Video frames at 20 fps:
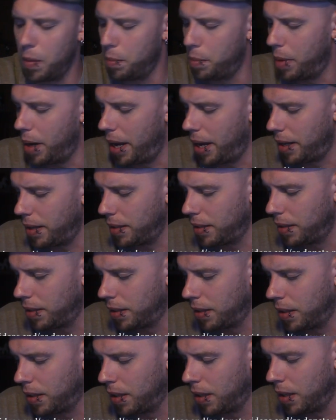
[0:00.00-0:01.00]
But
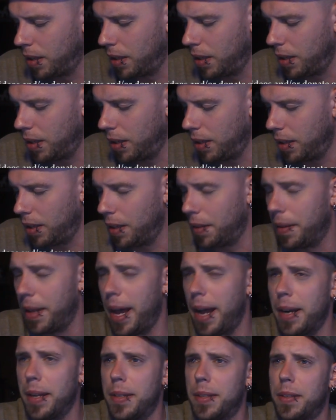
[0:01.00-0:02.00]

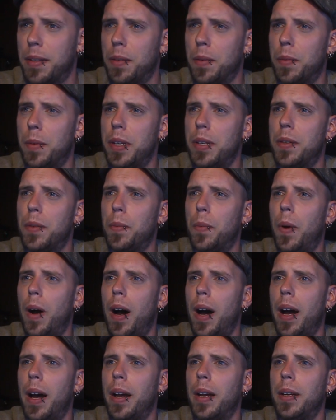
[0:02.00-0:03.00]
that is the reason
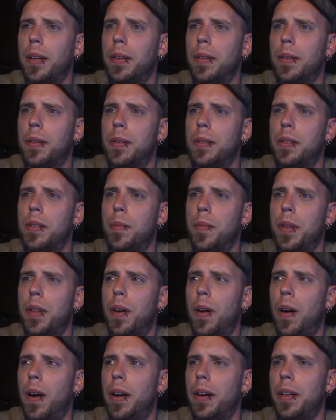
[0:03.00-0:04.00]
why some of
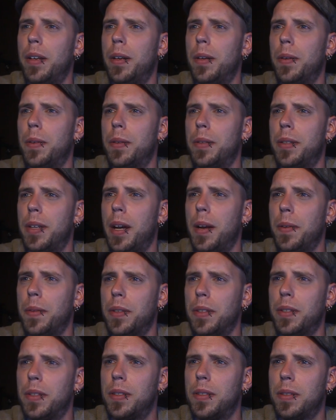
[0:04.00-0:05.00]
the audio
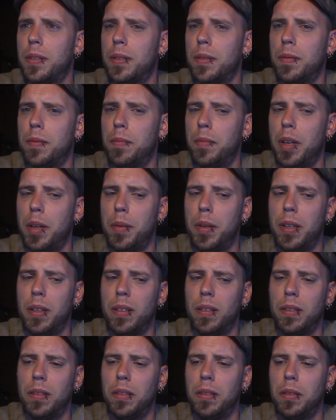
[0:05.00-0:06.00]
sounds maybe
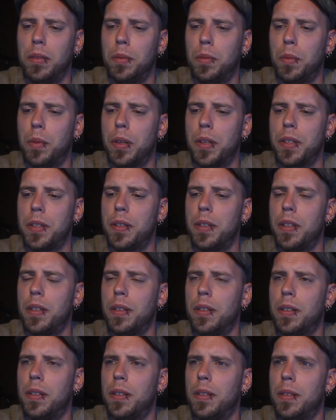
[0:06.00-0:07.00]
a little worse
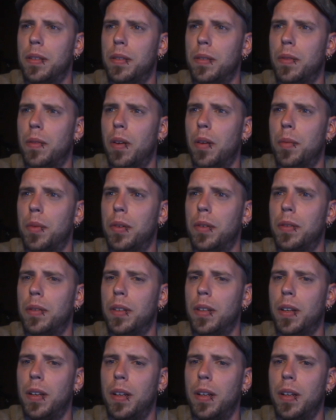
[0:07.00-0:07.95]
than normal.